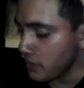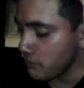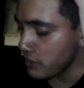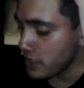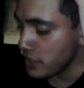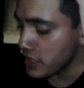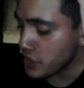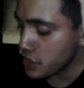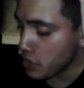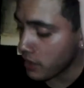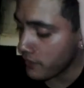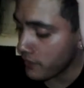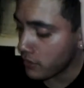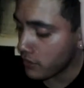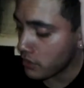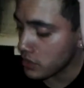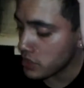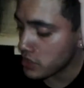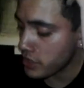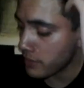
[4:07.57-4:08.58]
I'm really sorry
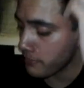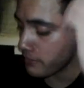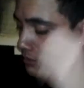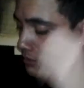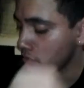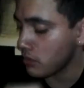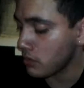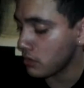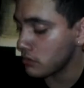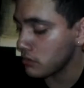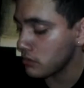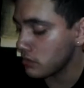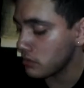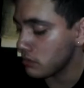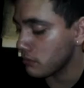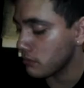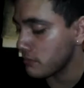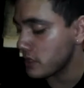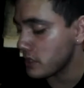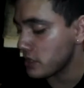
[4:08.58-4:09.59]
if I got something wrong
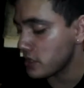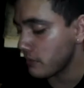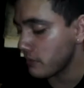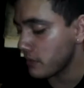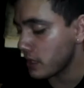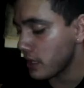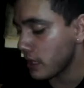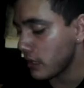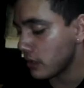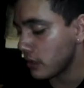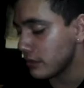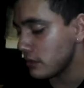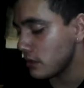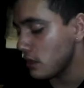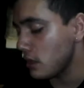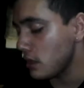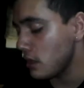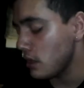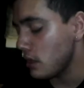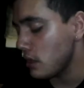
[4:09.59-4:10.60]
or missed something out.
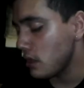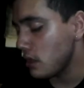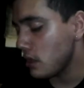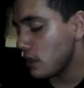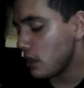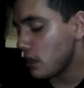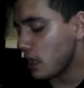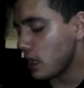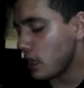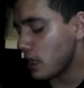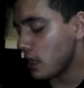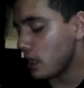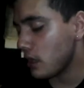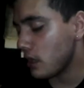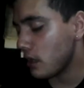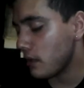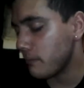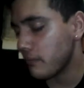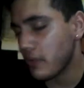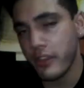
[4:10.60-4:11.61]

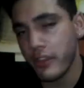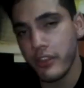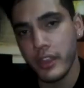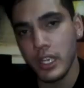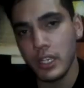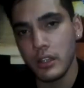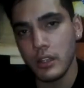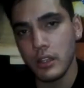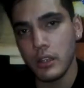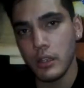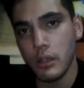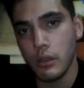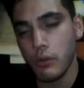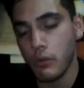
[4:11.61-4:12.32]
I think